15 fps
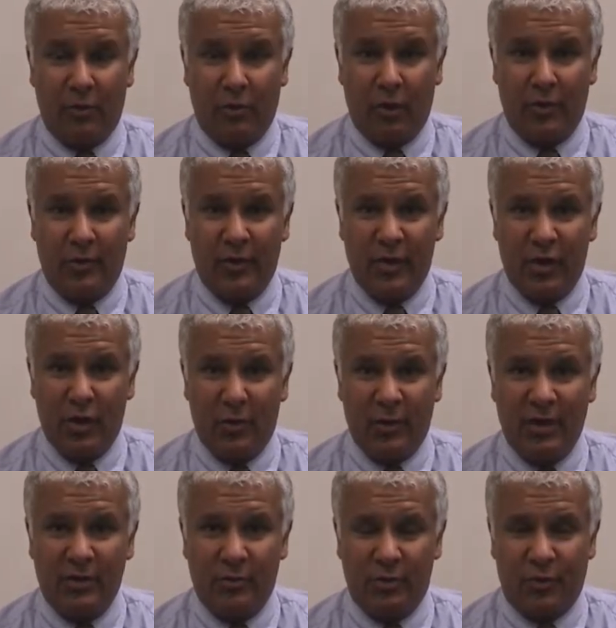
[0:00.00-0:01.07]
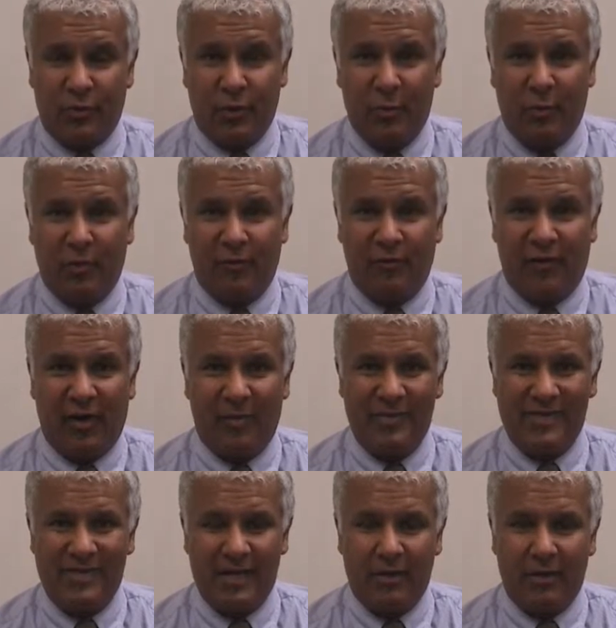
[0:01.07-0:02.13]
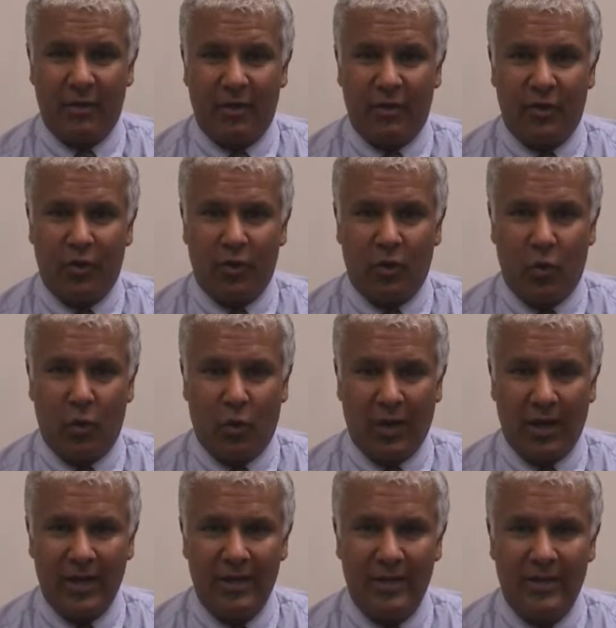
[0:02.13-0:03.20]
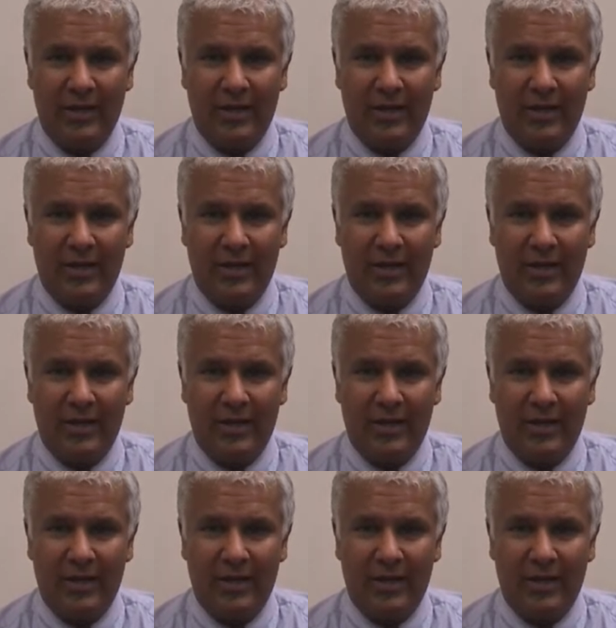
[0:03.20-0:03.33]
Growth in the US was 3.5% in the third quarter.